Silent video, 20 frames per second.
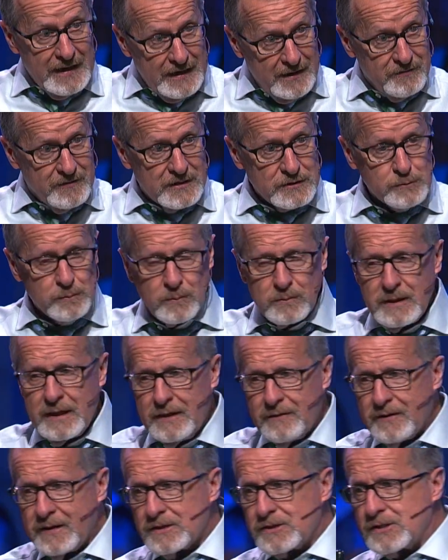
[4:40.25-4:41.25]
in this
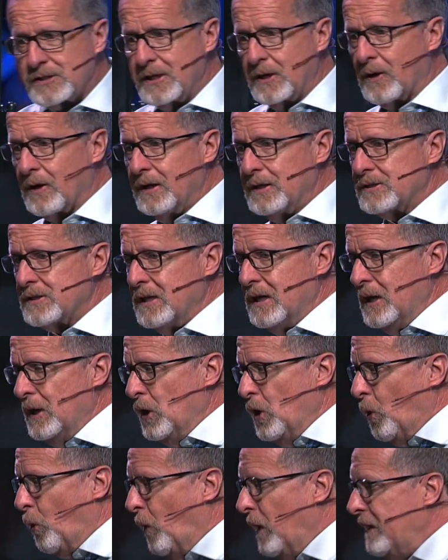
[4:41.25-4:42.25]
series,
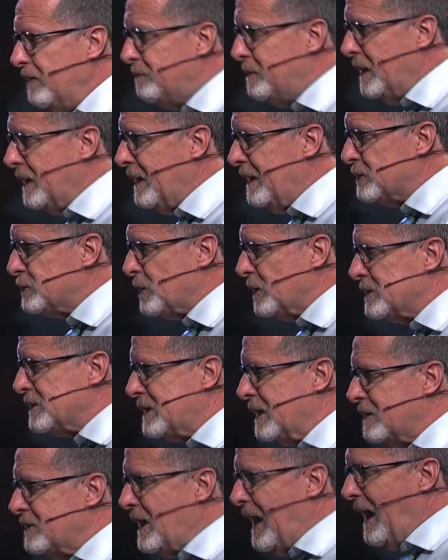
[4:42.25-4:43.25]
we've been
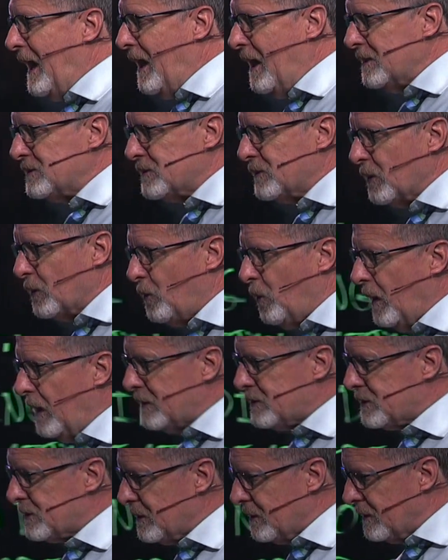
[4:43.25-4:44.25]
interested to ask the
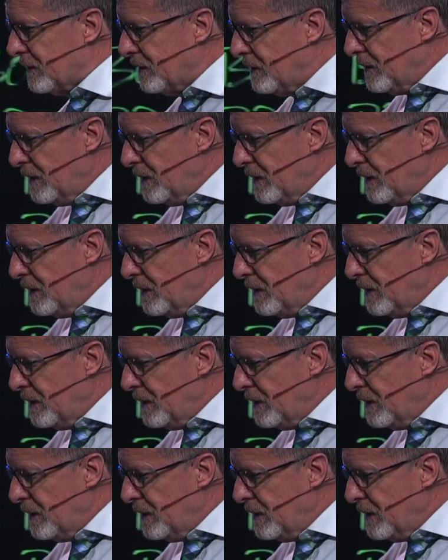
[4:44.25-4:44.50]
question,